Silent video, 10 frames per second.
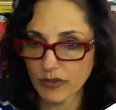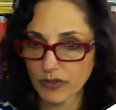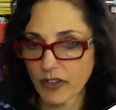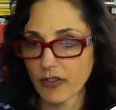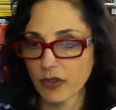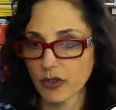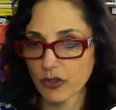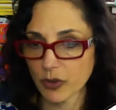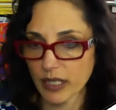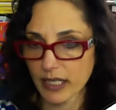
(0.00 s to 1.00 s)
5th through June
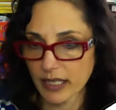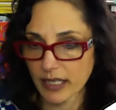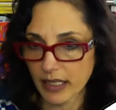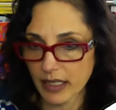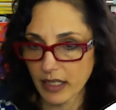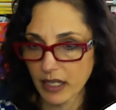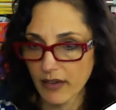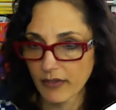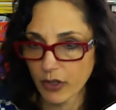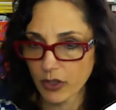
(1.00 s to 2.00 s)
26th, 4